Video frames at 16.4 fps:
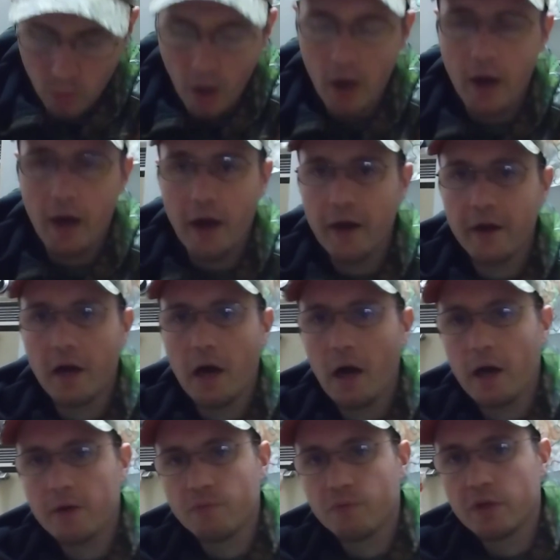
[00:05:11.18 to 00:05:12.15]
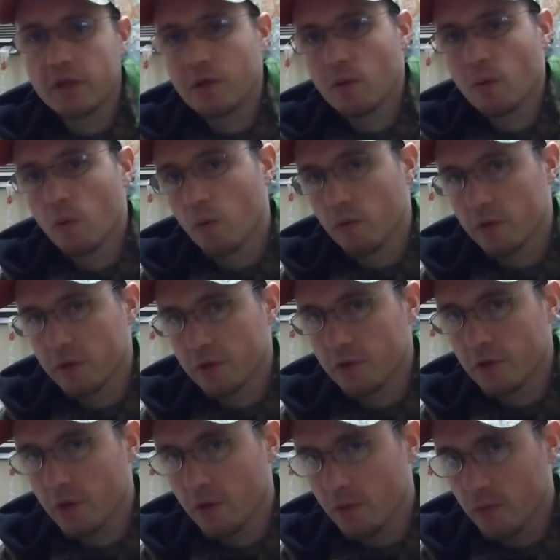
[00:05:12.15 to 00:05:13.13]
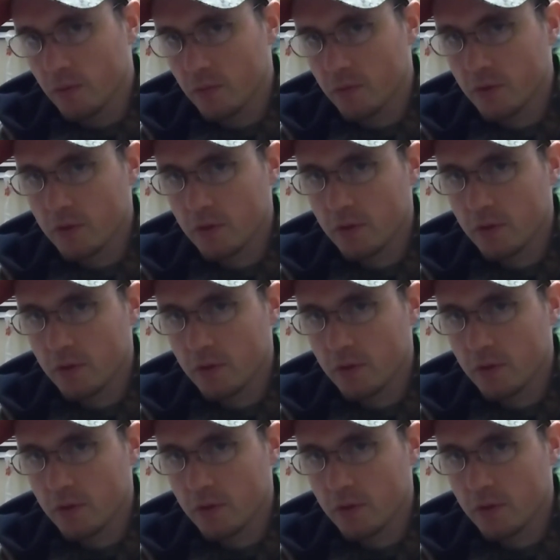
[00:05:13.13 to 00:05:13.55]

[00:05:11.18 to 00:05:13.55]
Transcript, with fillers: why I reordered those